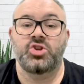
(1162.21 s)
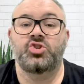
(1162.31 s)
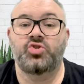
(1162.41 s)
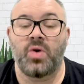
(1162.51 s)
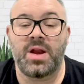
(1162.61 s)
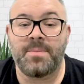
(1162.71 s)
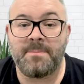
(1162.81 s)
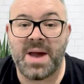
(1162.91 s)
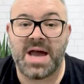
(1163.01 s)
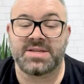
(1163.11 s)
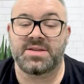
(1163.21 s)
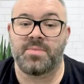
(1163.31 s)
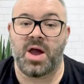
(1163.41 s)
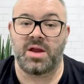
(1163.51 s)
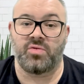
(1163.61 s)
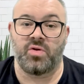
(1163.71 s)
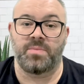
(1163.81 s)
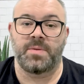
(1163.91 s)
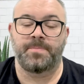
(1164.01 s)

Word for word: join a mastermind group.